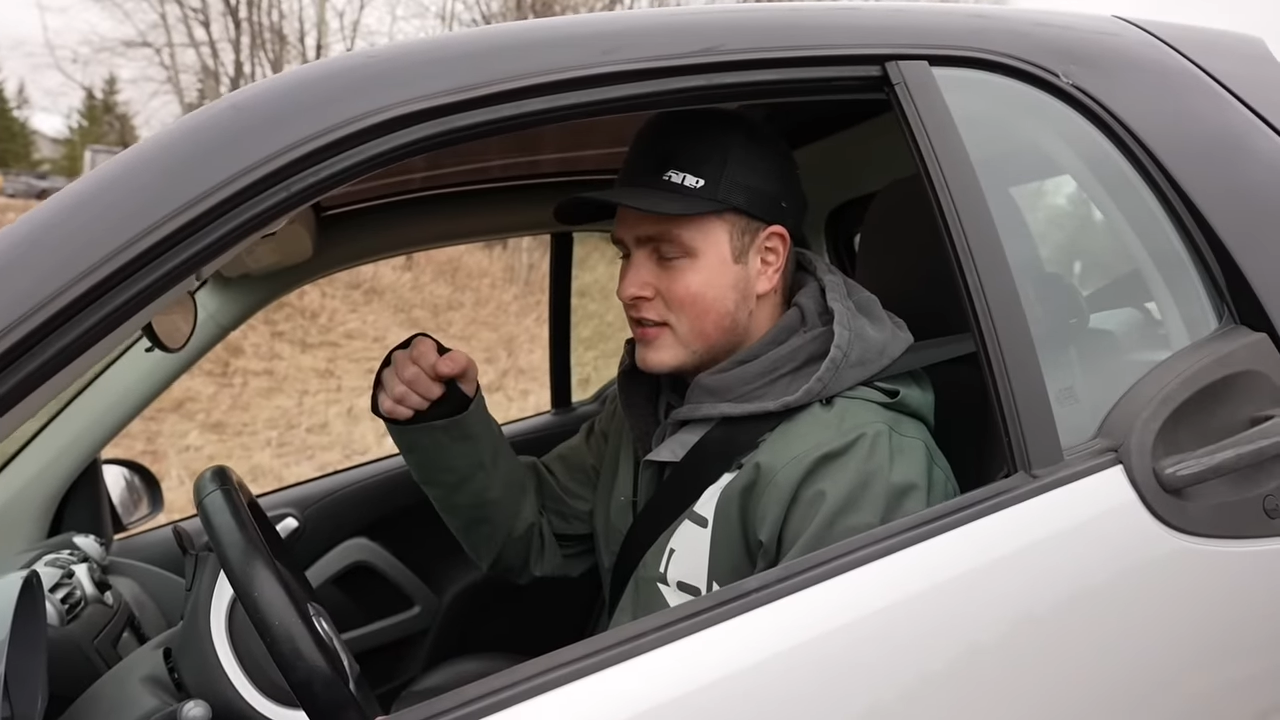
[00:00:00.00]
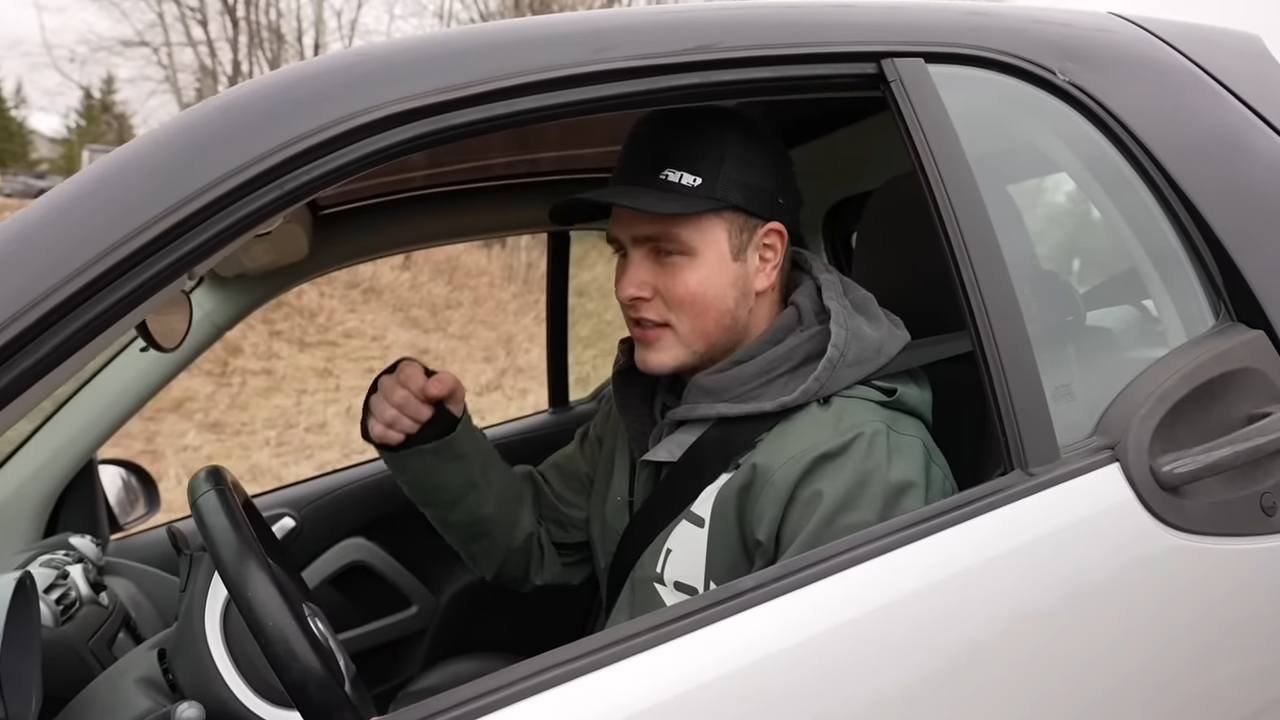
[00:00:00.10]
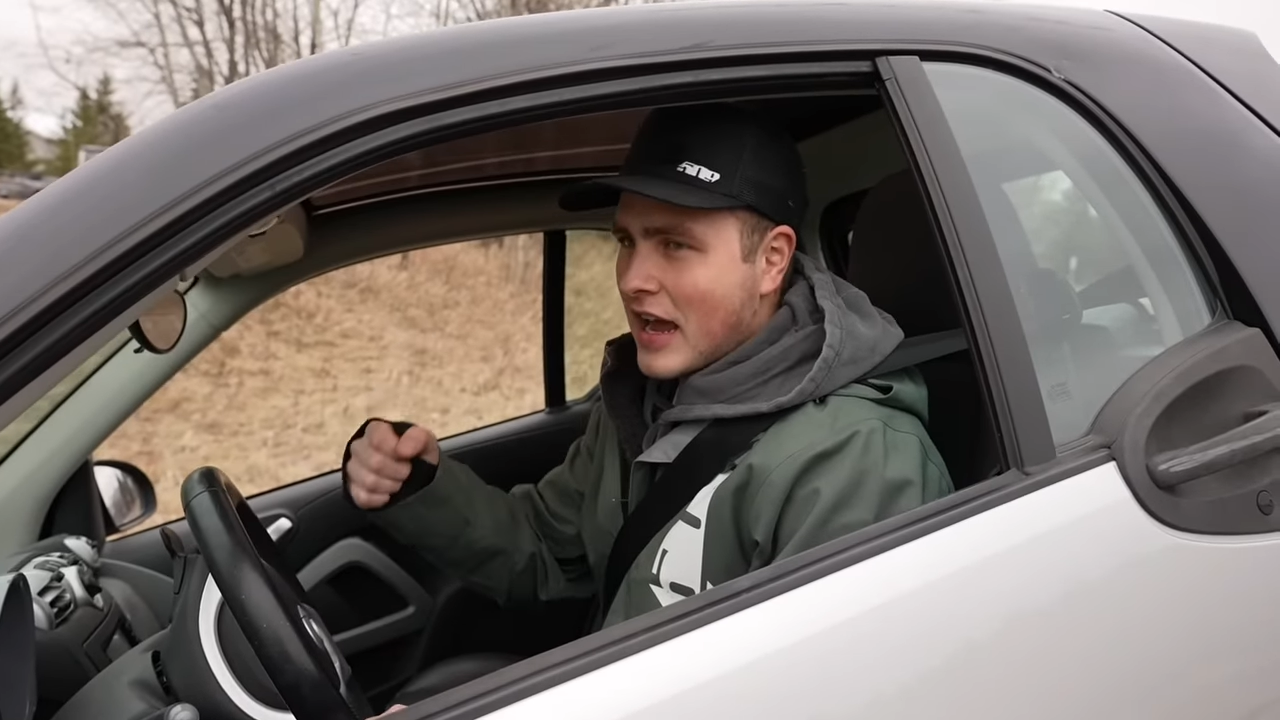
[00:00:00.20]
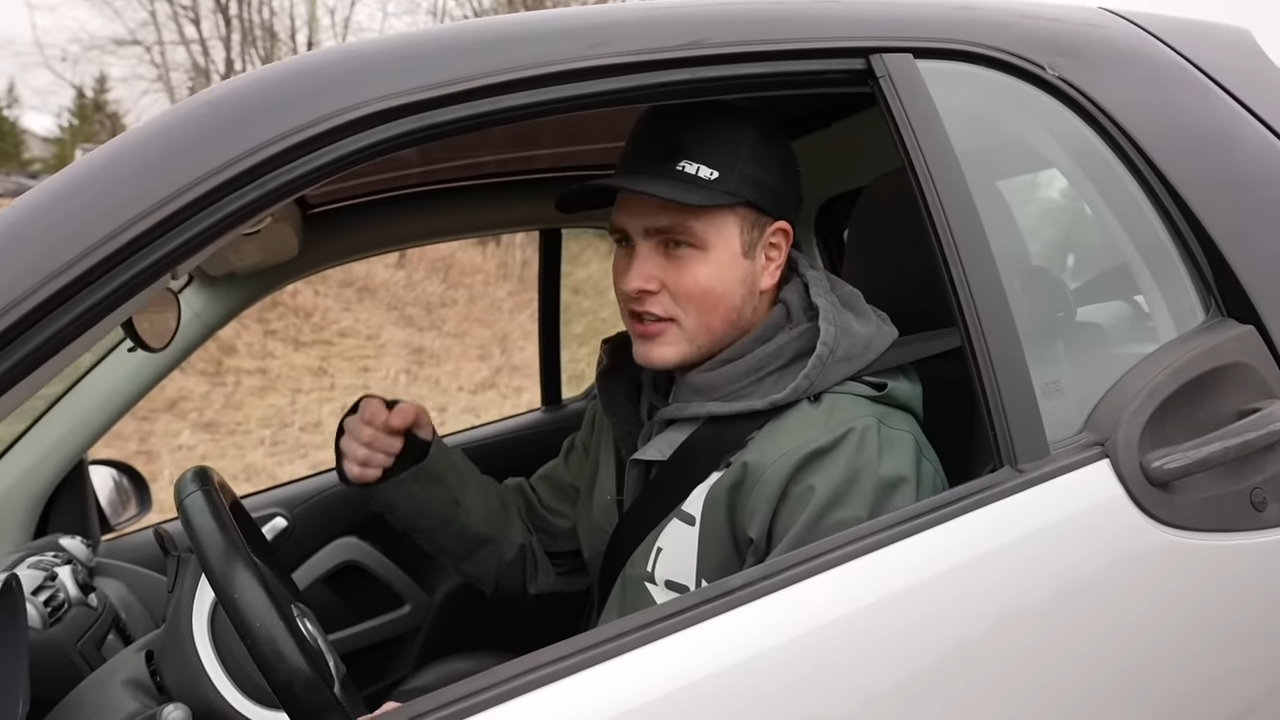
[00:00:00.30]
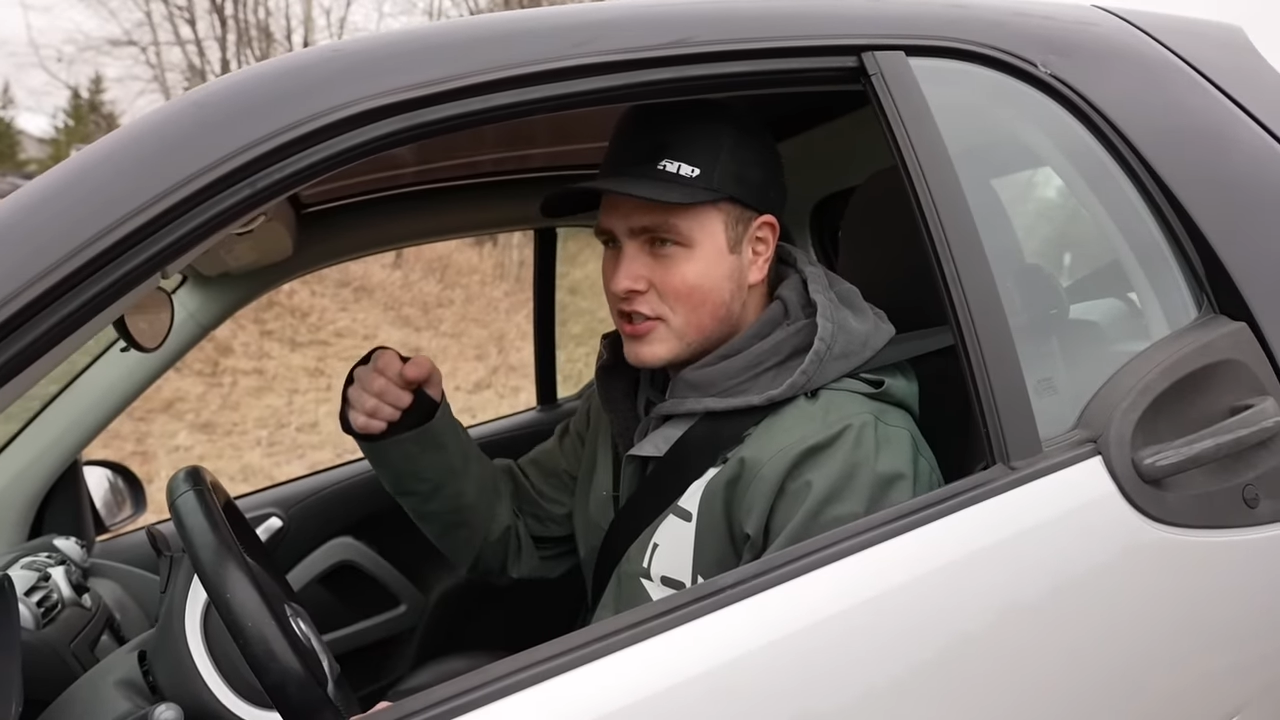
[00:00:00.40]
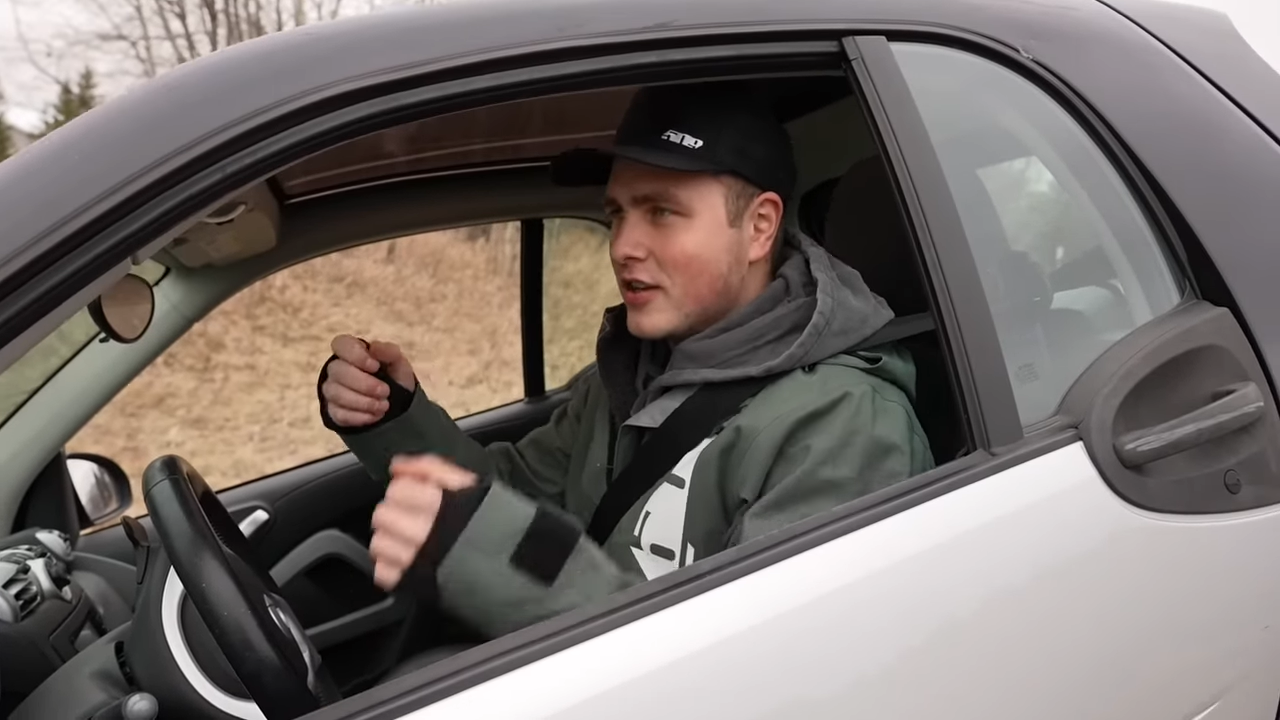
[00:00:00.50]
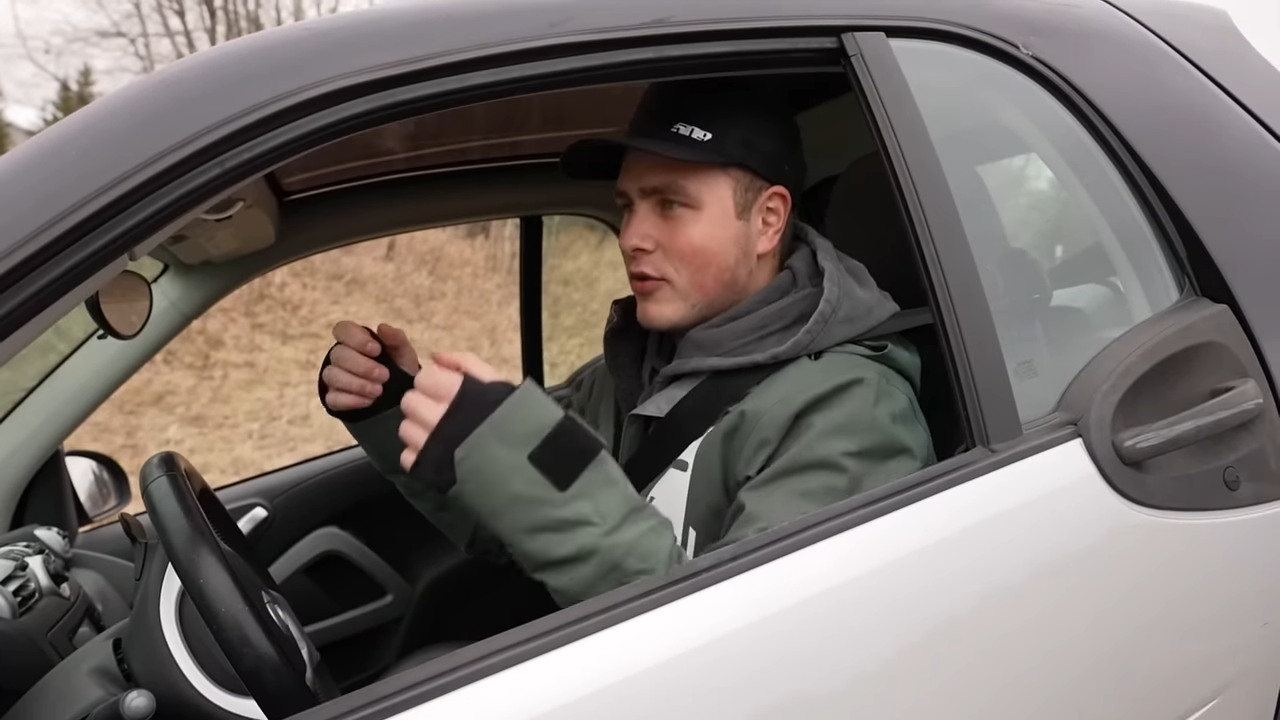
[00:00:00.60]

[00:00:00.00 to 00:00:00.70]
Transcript: sketchy.